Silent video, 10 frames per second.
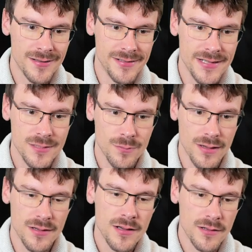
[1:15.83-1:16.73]
this
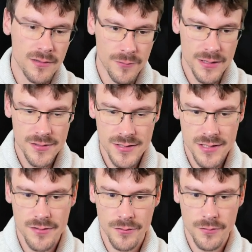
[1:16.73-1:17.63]
one
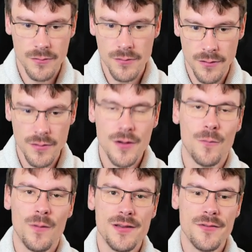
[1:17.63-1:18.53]
reducing your cooldown
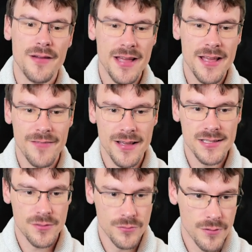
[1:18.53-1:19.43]
when you evade
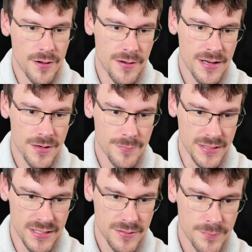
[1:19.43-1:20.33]
through an enemy.